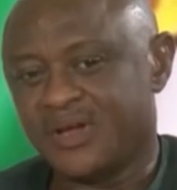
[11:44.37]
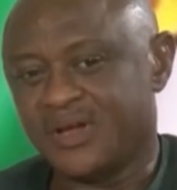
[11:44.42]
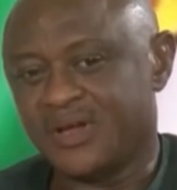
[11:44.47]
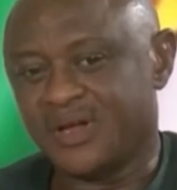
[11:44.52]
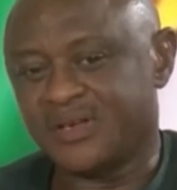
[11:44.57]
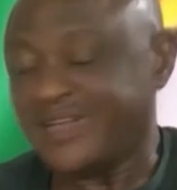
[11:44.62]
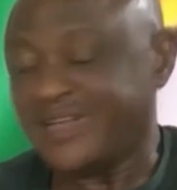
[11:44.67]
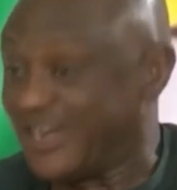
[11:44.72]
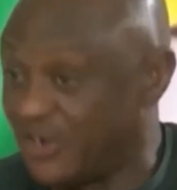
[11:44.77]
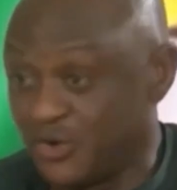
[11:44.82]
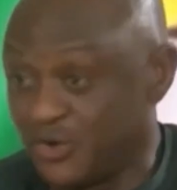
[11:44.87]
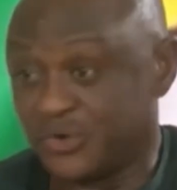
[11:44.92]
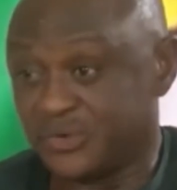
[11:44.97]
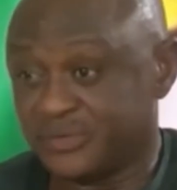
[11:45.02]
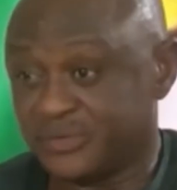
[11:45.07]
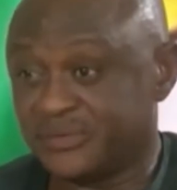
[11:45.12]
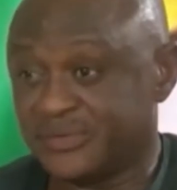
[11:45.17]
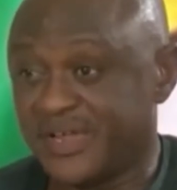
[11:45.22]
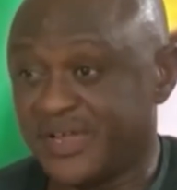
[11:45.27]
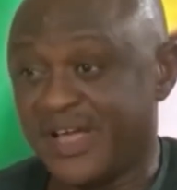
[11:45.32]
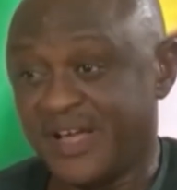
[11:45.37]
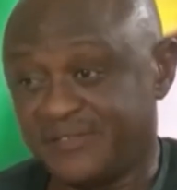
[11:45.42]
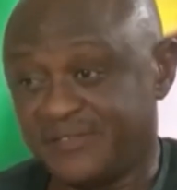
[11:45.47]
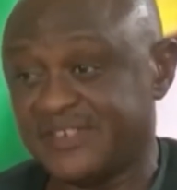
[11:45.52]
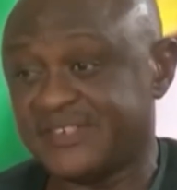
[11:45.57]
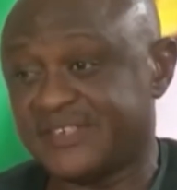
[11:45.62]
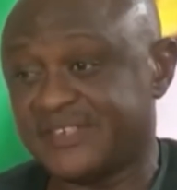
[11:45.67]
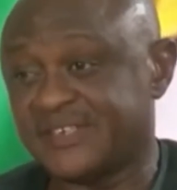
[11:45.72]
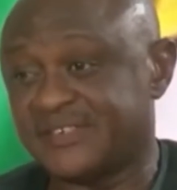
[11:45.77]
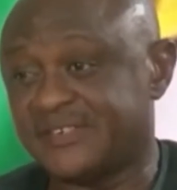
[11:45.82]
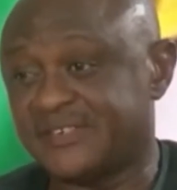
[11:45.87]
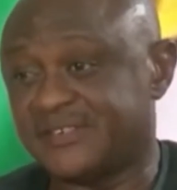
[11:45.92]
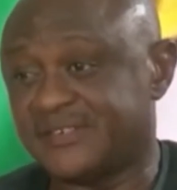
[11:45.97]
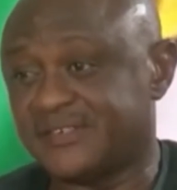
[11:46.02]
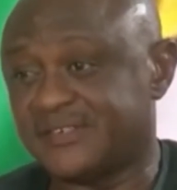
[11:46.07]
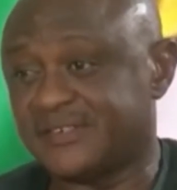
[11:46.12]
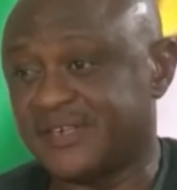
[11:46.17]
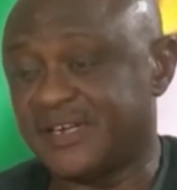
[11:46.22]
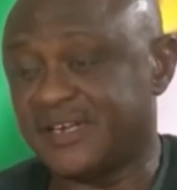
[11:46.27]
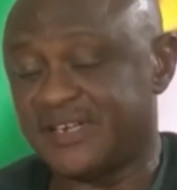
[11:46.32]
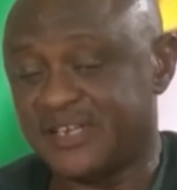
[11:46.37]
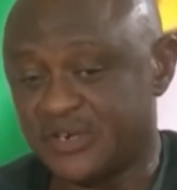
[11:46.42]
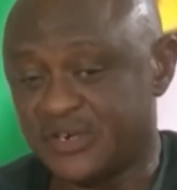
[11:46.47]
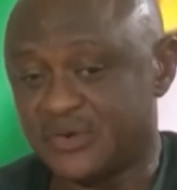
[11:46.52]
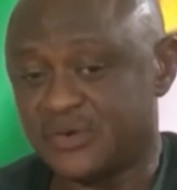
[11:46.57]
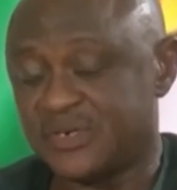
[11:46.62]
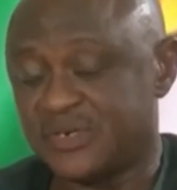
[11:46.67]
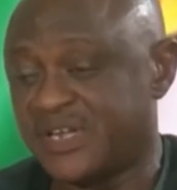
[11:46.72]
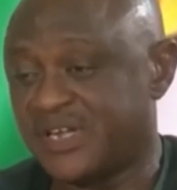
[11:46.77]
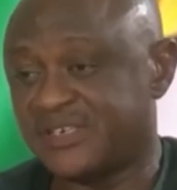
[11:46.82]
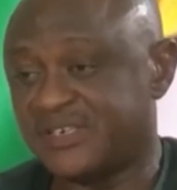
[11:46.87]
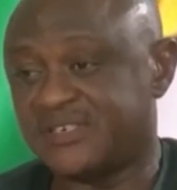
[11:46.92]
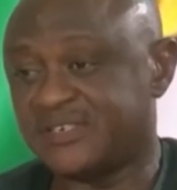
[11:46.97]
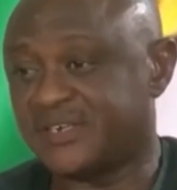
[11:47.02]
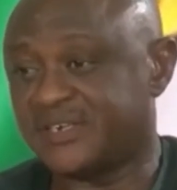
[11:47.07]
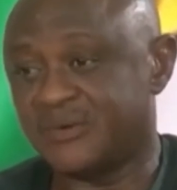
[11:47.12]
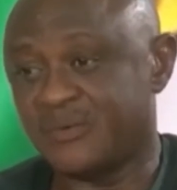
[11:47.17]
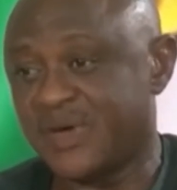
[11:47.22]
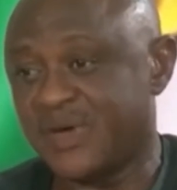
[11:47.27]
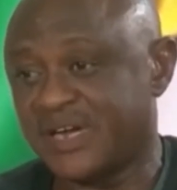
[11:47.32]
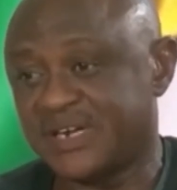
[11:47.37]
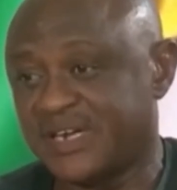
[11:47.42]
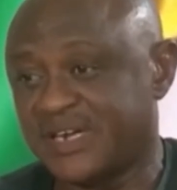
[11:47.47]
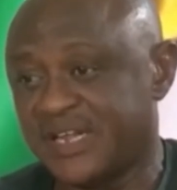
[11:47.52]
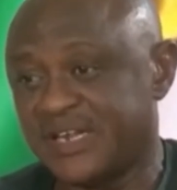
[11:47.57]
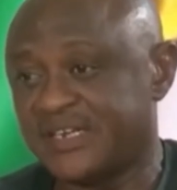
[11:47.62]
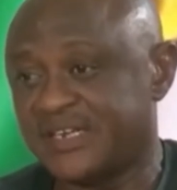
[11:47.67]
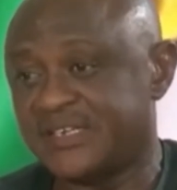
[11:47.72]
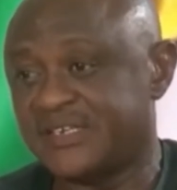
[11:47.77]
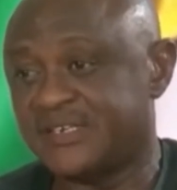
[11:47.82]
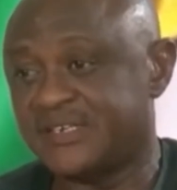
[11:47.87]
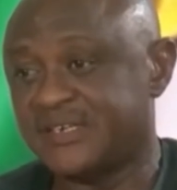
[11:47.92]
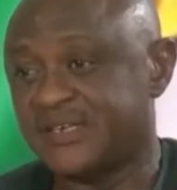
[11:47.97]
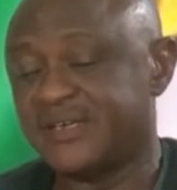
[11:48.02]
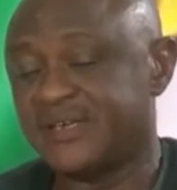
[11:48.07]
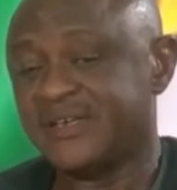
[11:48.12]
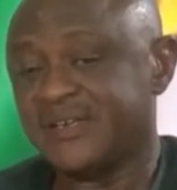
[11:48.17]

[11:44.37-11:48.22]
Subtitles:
They know, they have the statistics, and they know that we are clearly